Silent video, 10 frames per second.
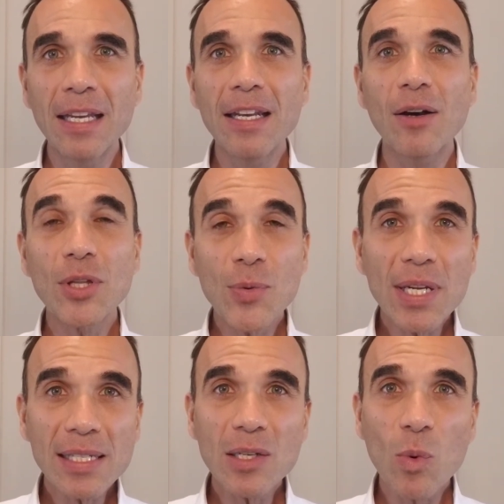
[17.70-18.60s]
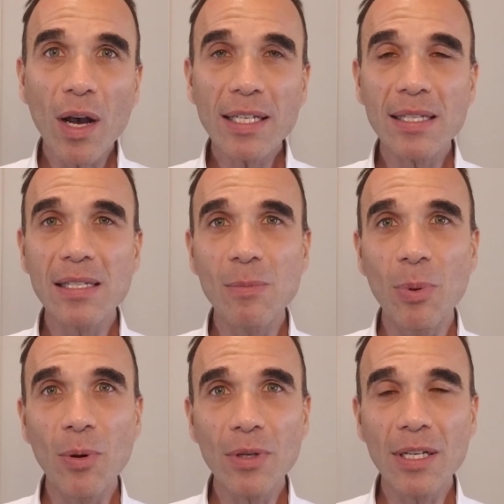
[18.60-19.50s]
Now the reason why this is
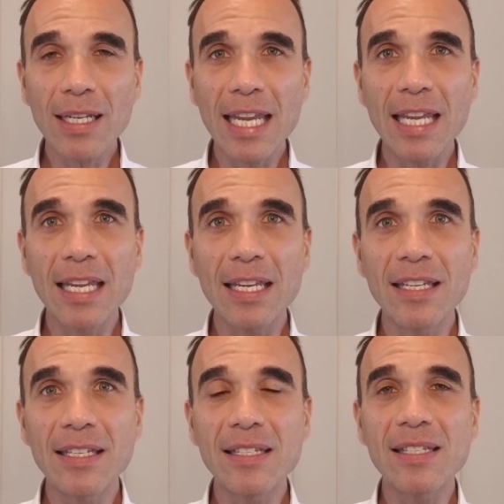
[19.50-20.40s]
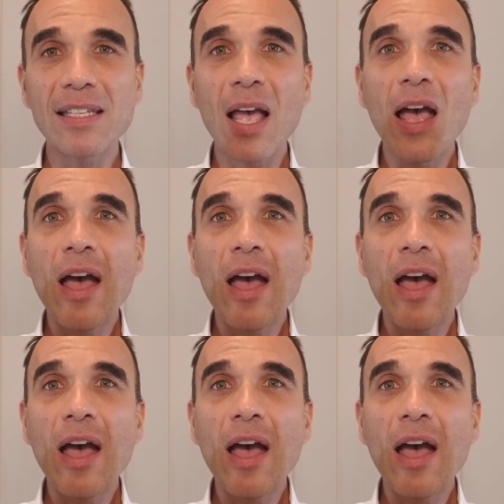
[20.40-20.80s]
important is